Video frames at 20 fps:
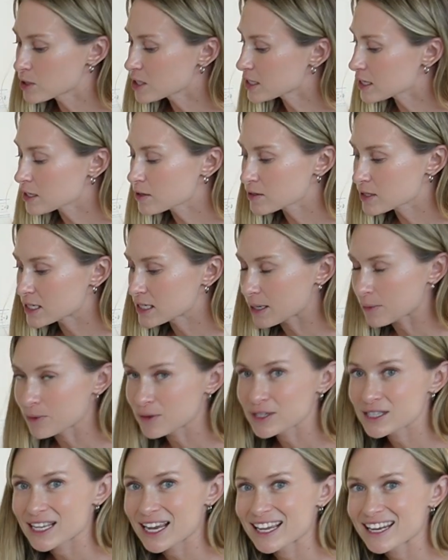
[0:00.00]
just going to use a
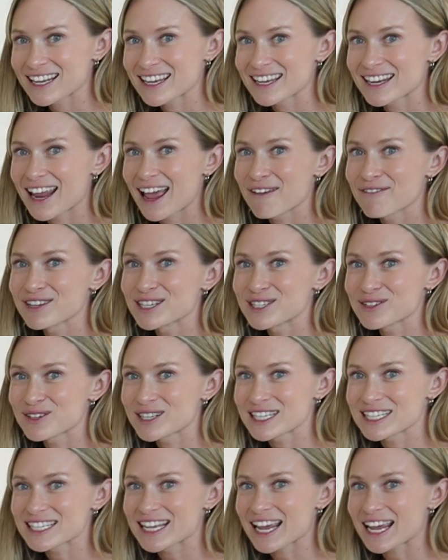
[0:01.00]
double-sided
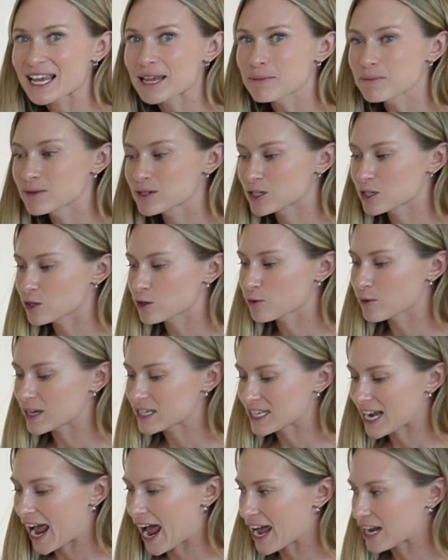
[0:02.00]
heavy-duty tape to
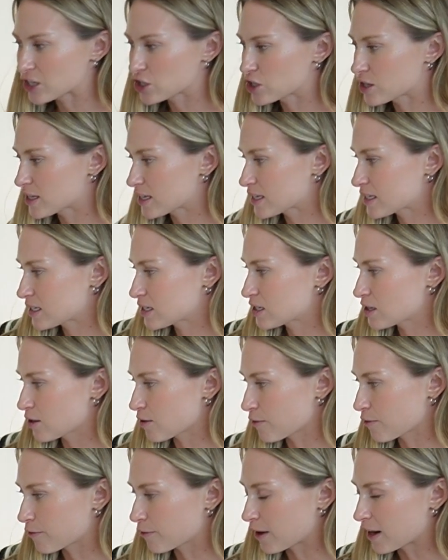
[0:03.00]
attach these to the
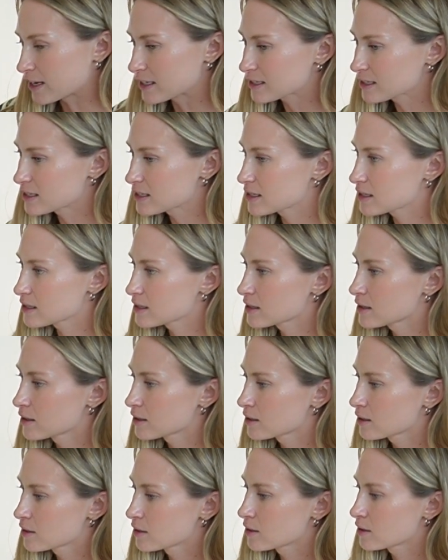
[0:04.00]
fronts.
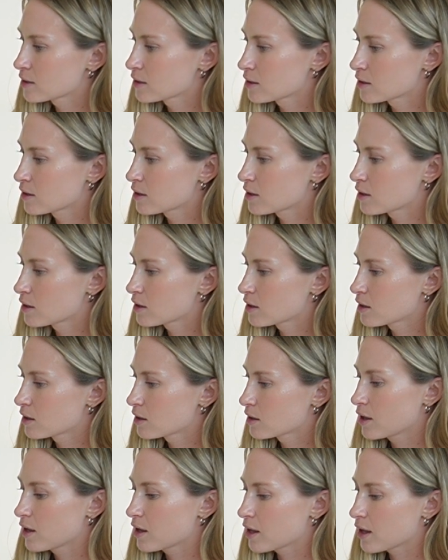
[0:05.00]

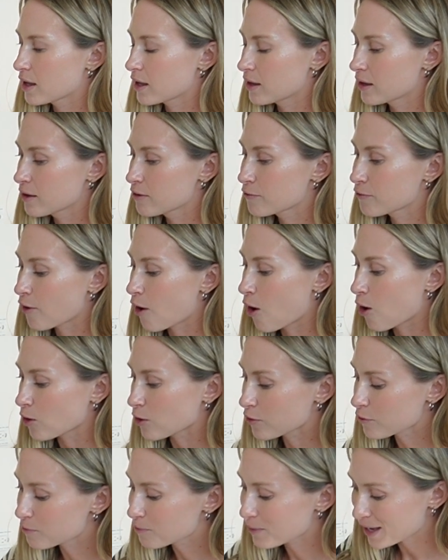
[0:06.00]
If
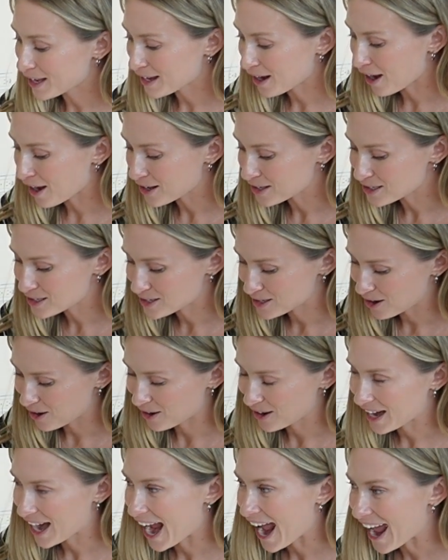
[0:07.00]
all of my cuts
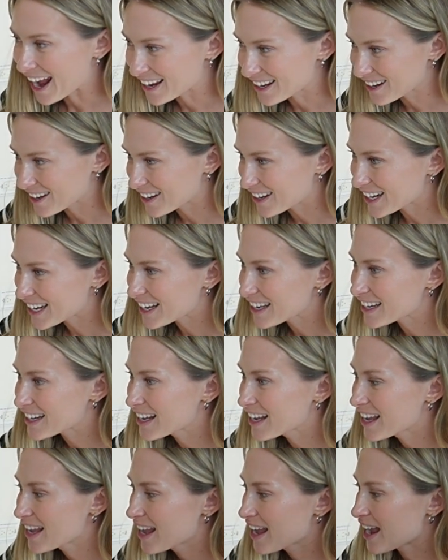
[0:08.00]
are accurate,
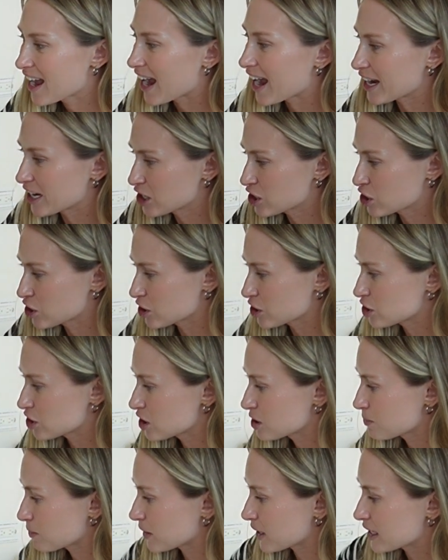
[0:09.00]
I should
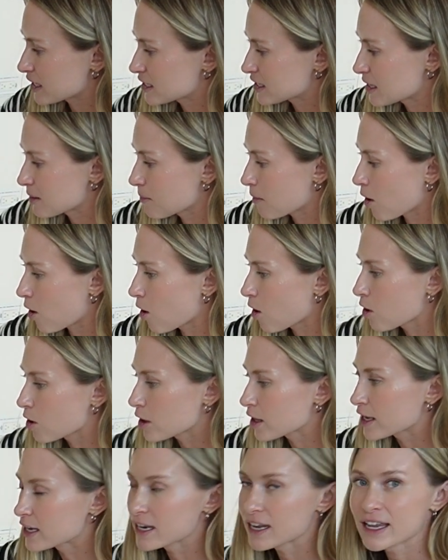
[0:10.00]
just place them
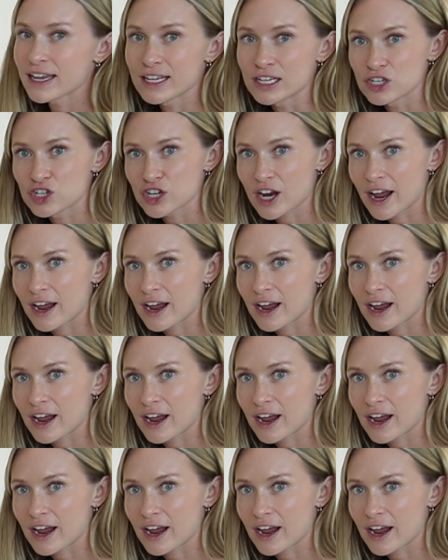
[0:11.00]
all an inch